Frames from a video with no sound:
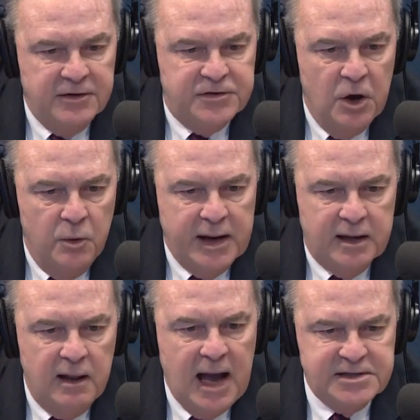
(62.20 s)
And so we.
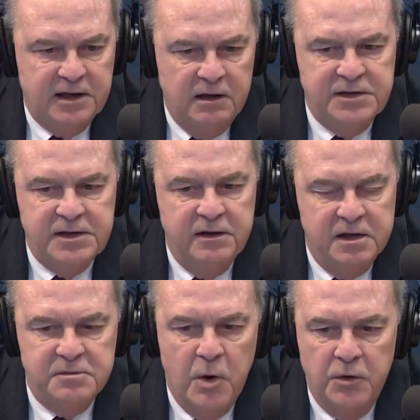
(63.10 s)
Baltimore County State's
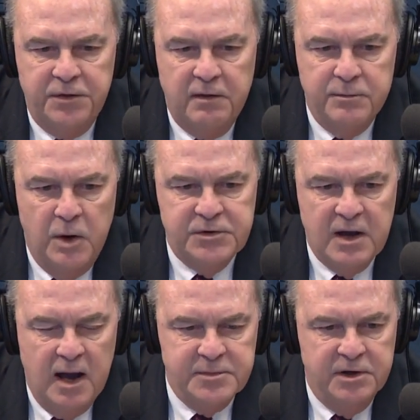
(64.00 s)
Attorney Scott
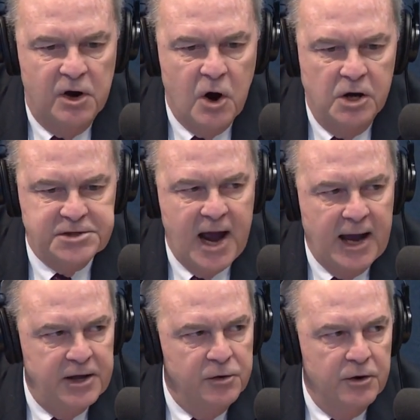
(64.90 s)
Shellenberger
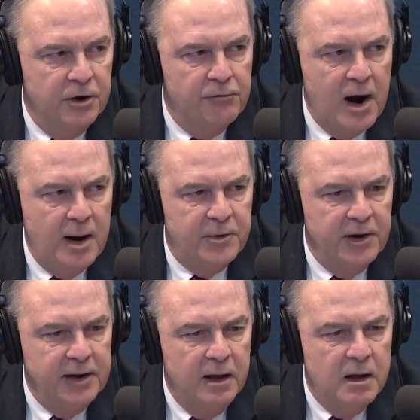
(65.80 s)
voiced his
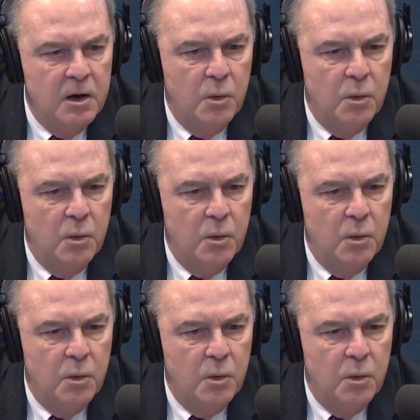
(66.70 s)
frustrations